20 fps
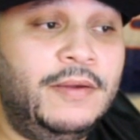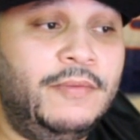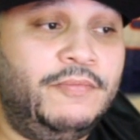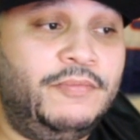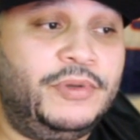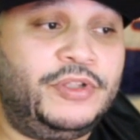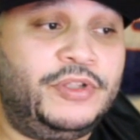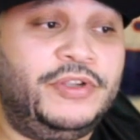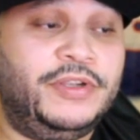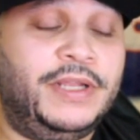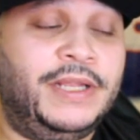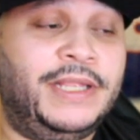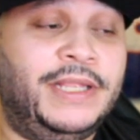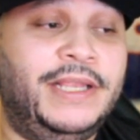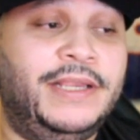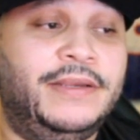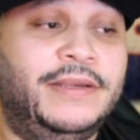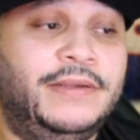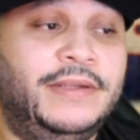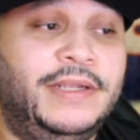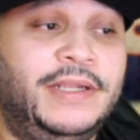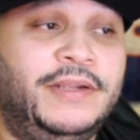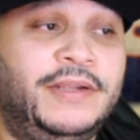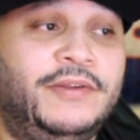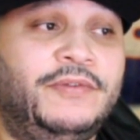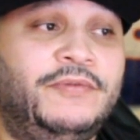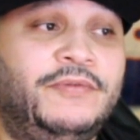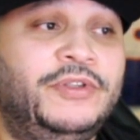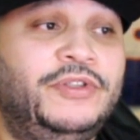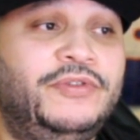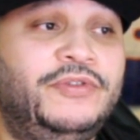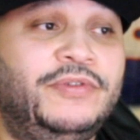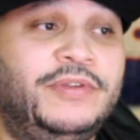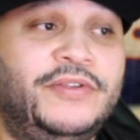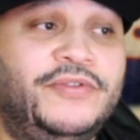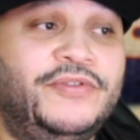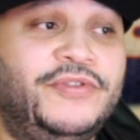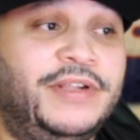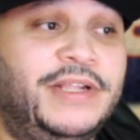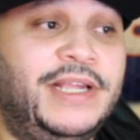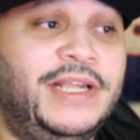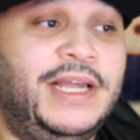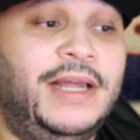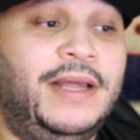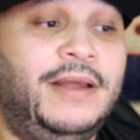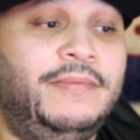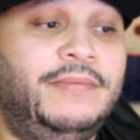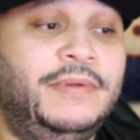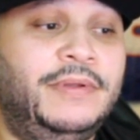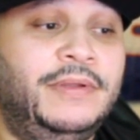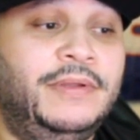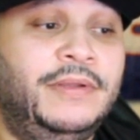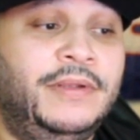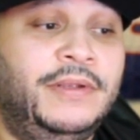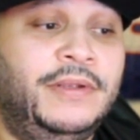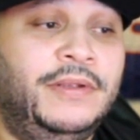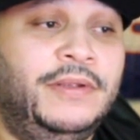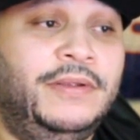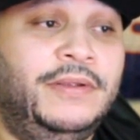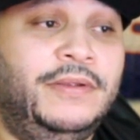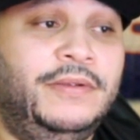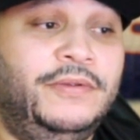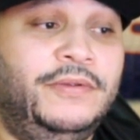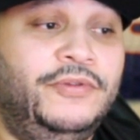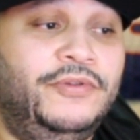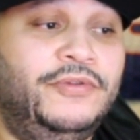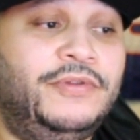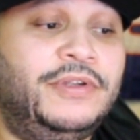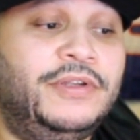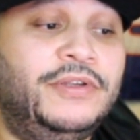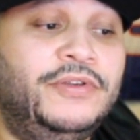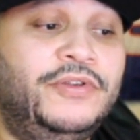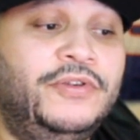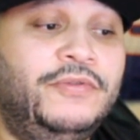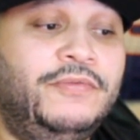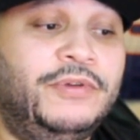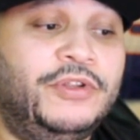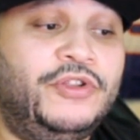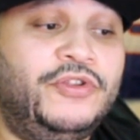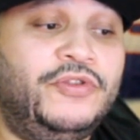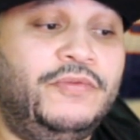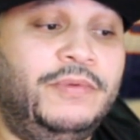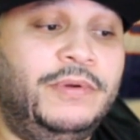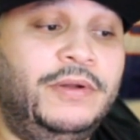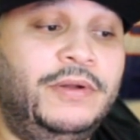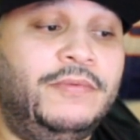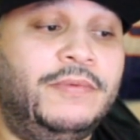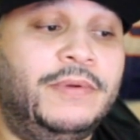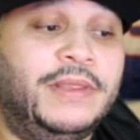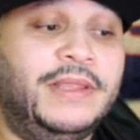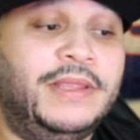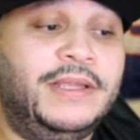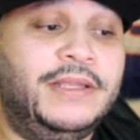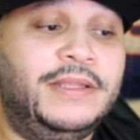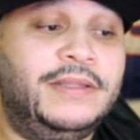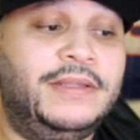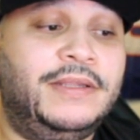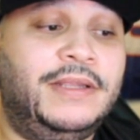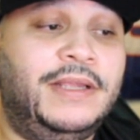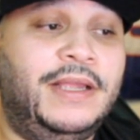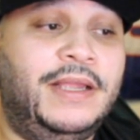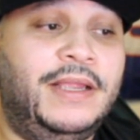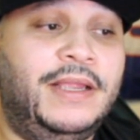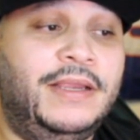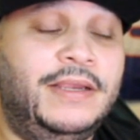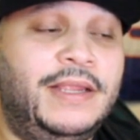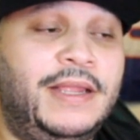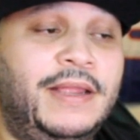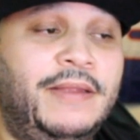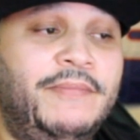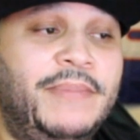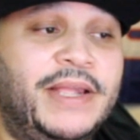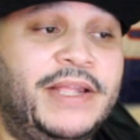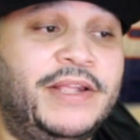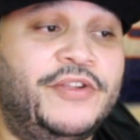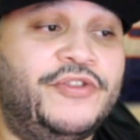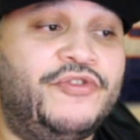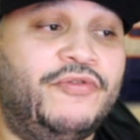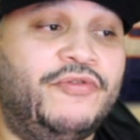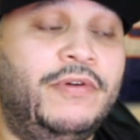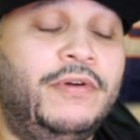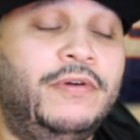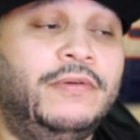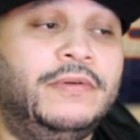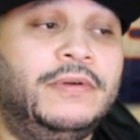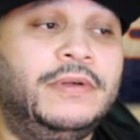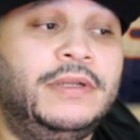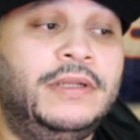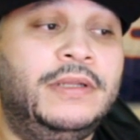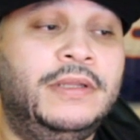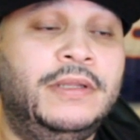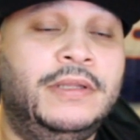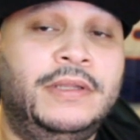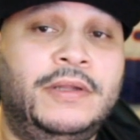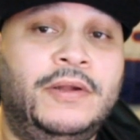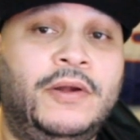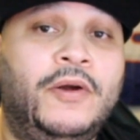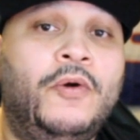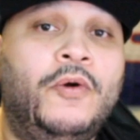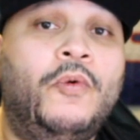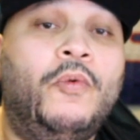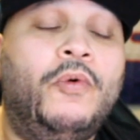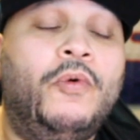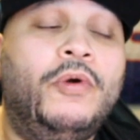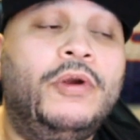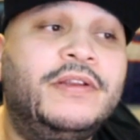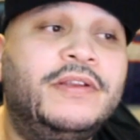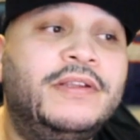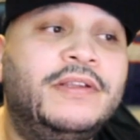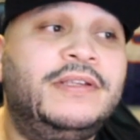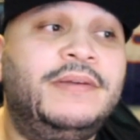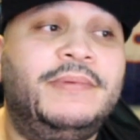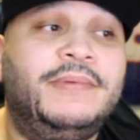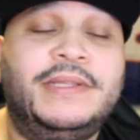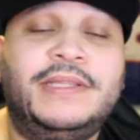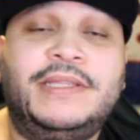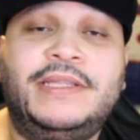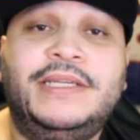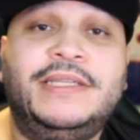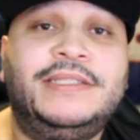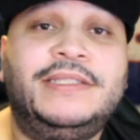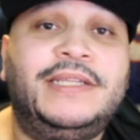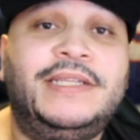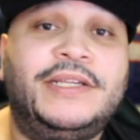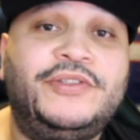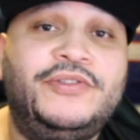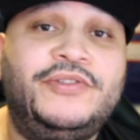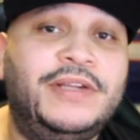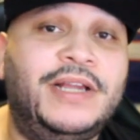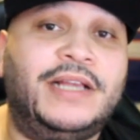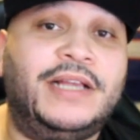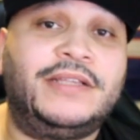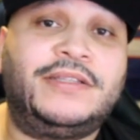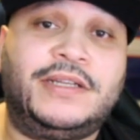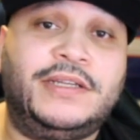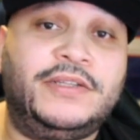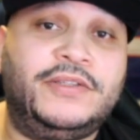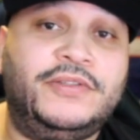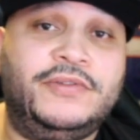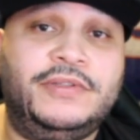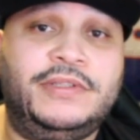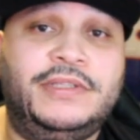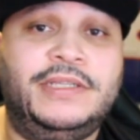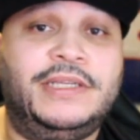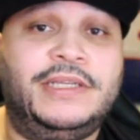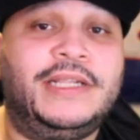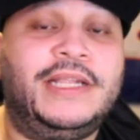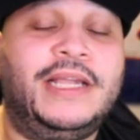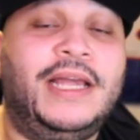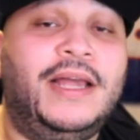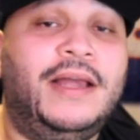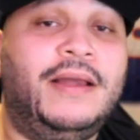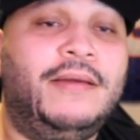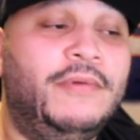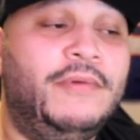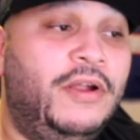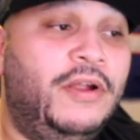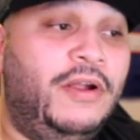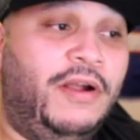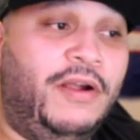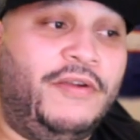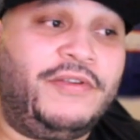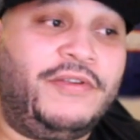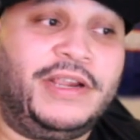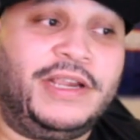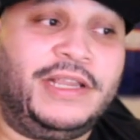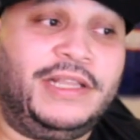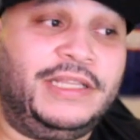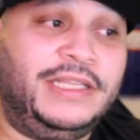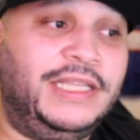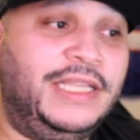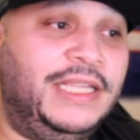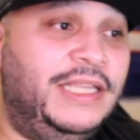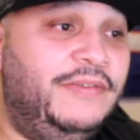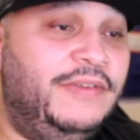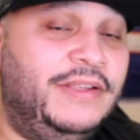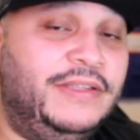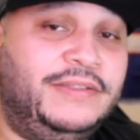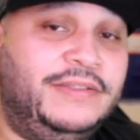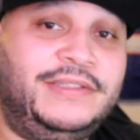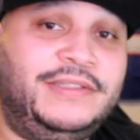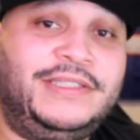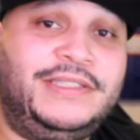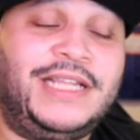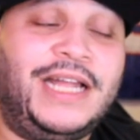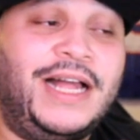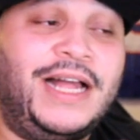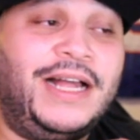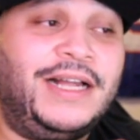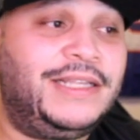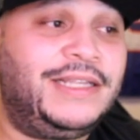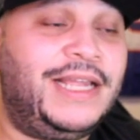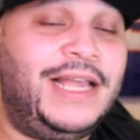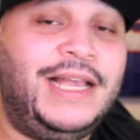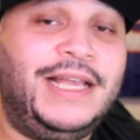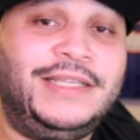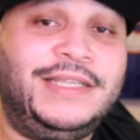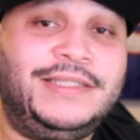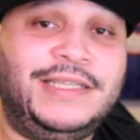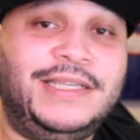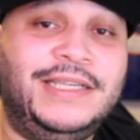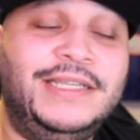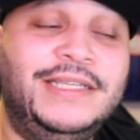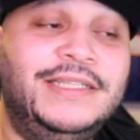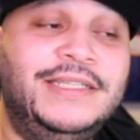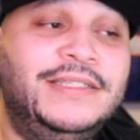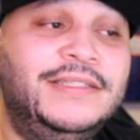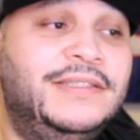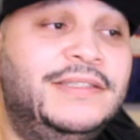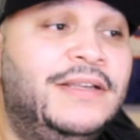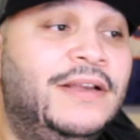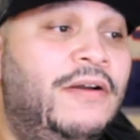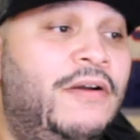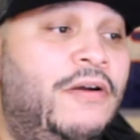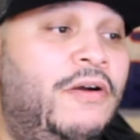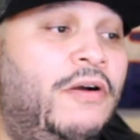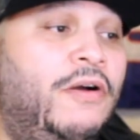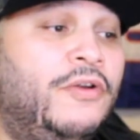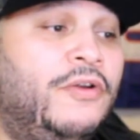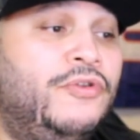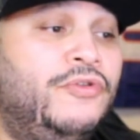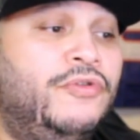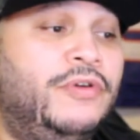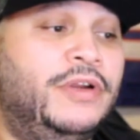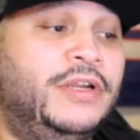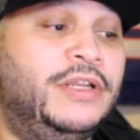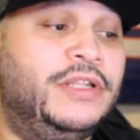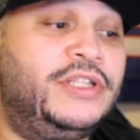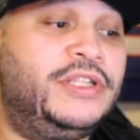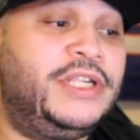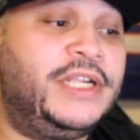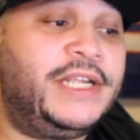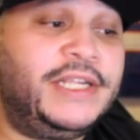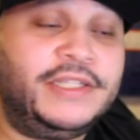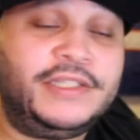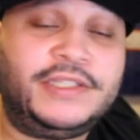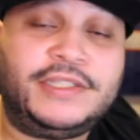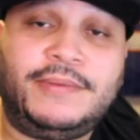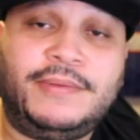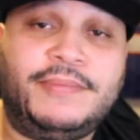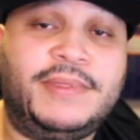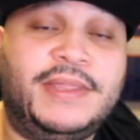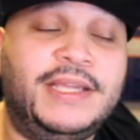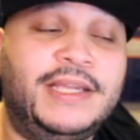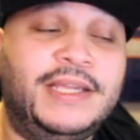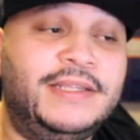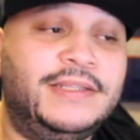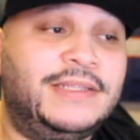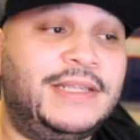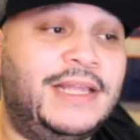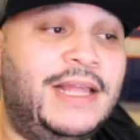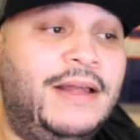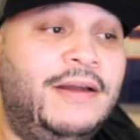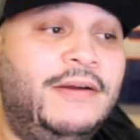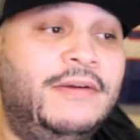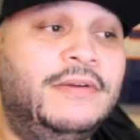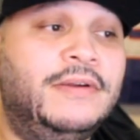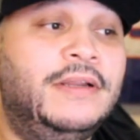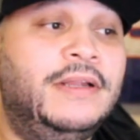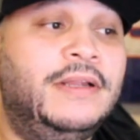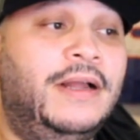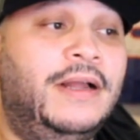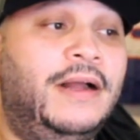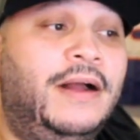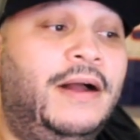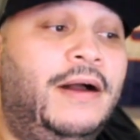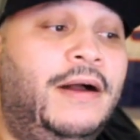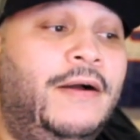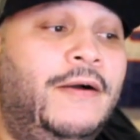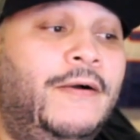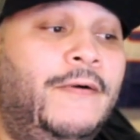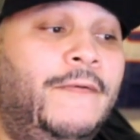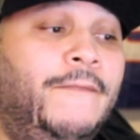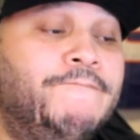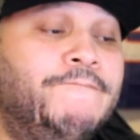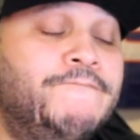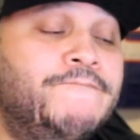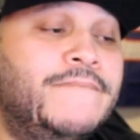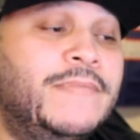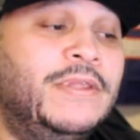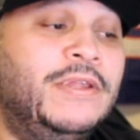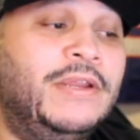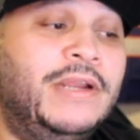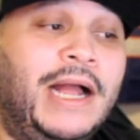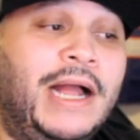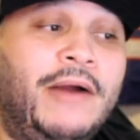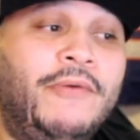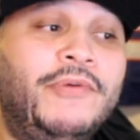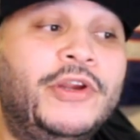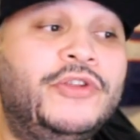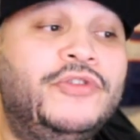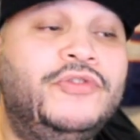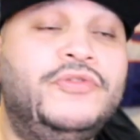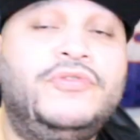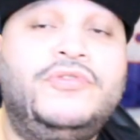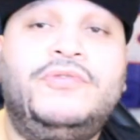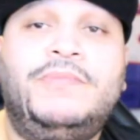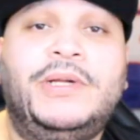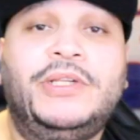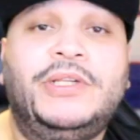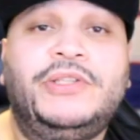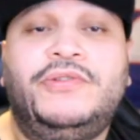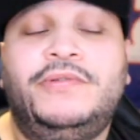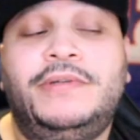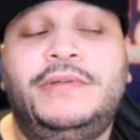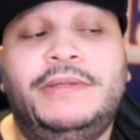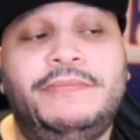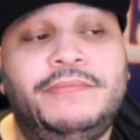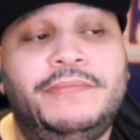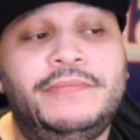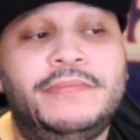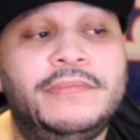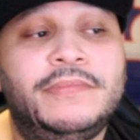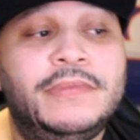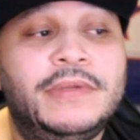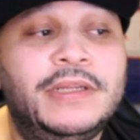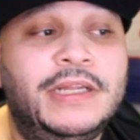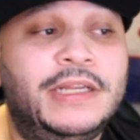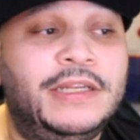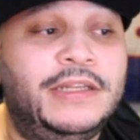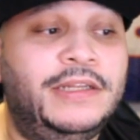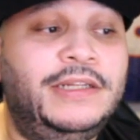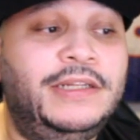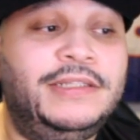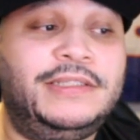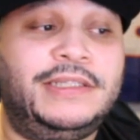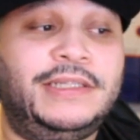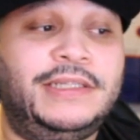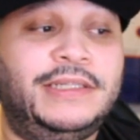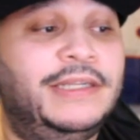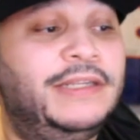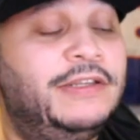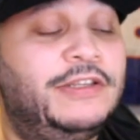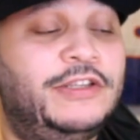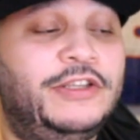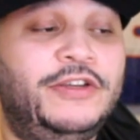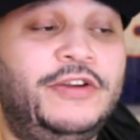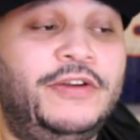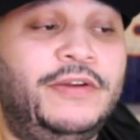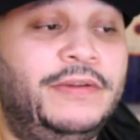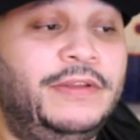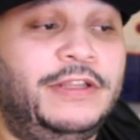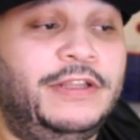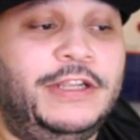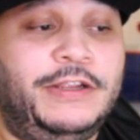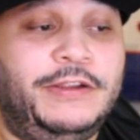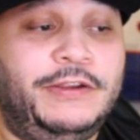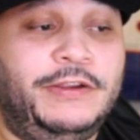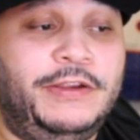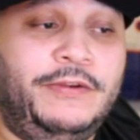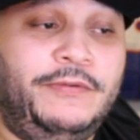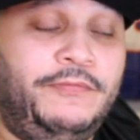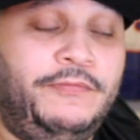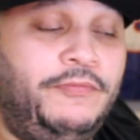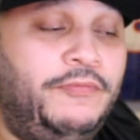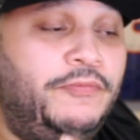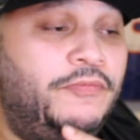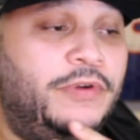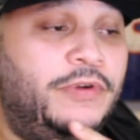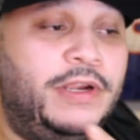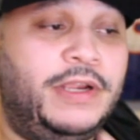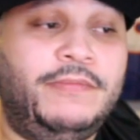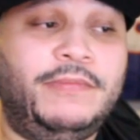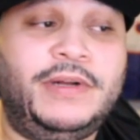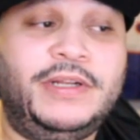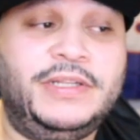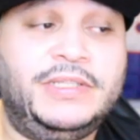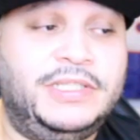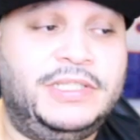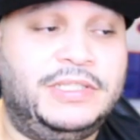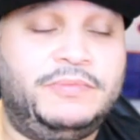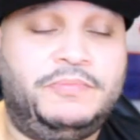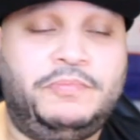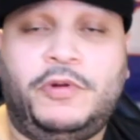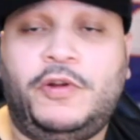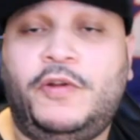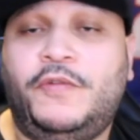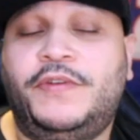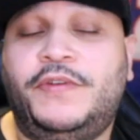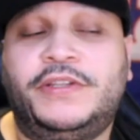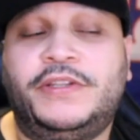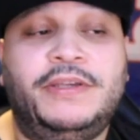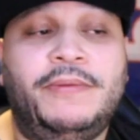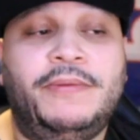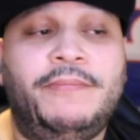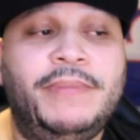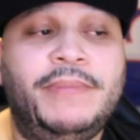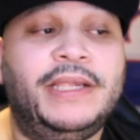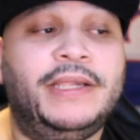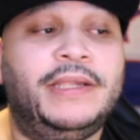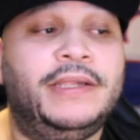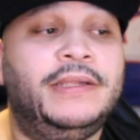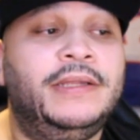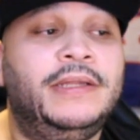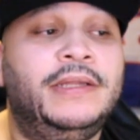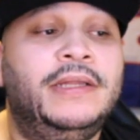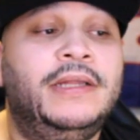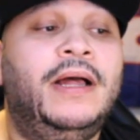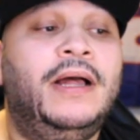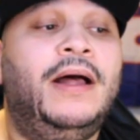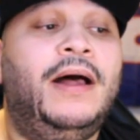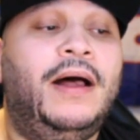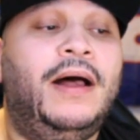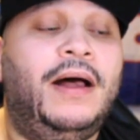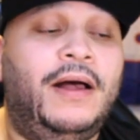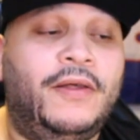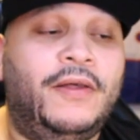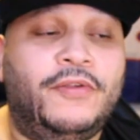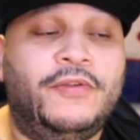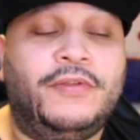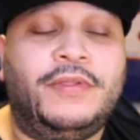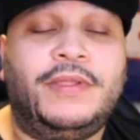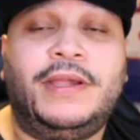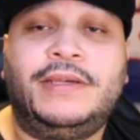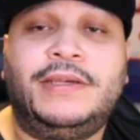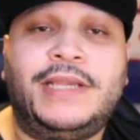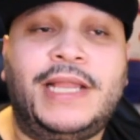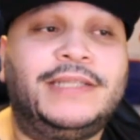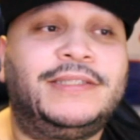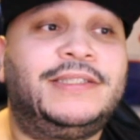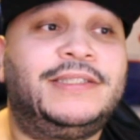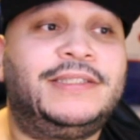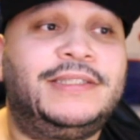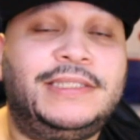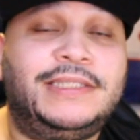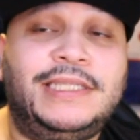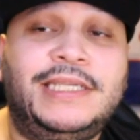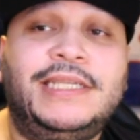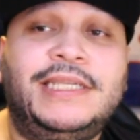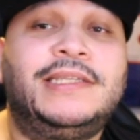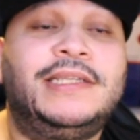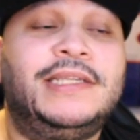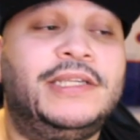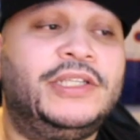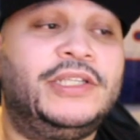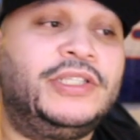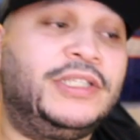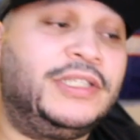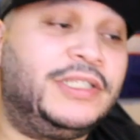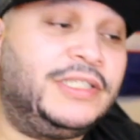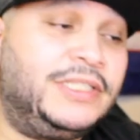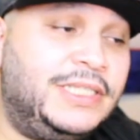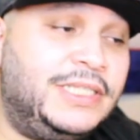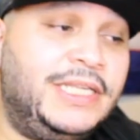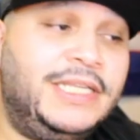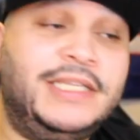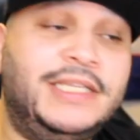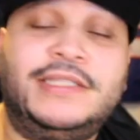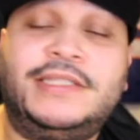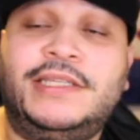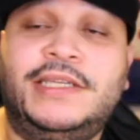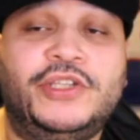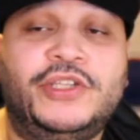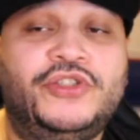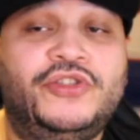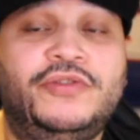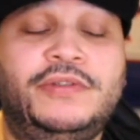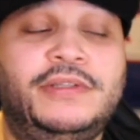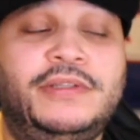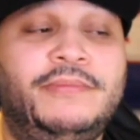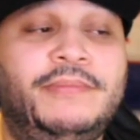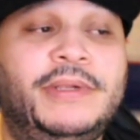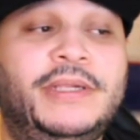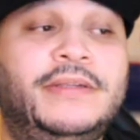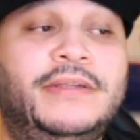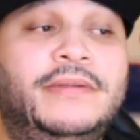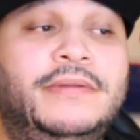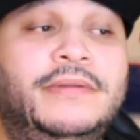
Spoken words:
But again, once you get your cab, you can do what you will with it and make it your own. What are some of the things that you guys are going to do to the cab? Are you going to leave it stock as is? Are you going to change some things out? I wouldn't do too much to it. It looks like, it pretty much is perfect to me, other than that seat. The seat is an issue to me.